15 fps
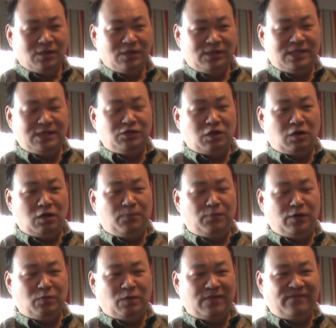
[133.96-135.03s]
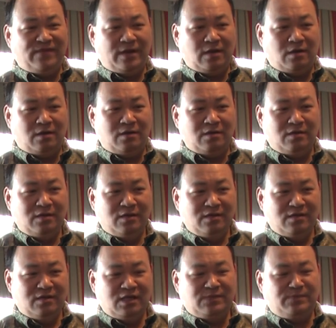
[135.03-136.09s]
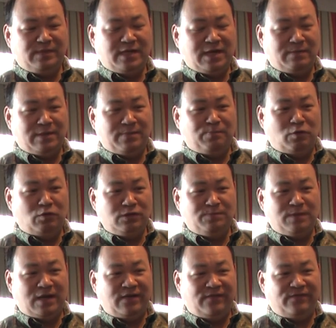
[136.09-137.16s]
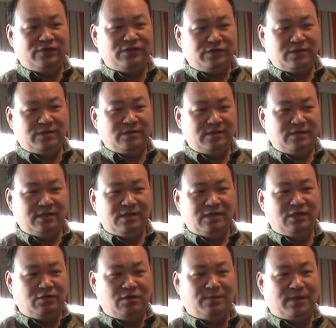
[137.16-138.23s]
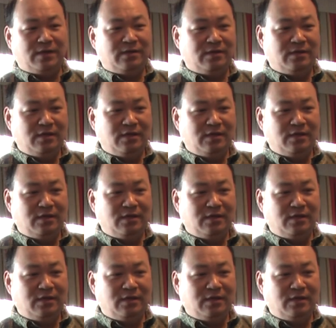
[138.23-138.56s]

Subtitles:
Since you only put 1 vane on, this becomes the most beneficial equipment.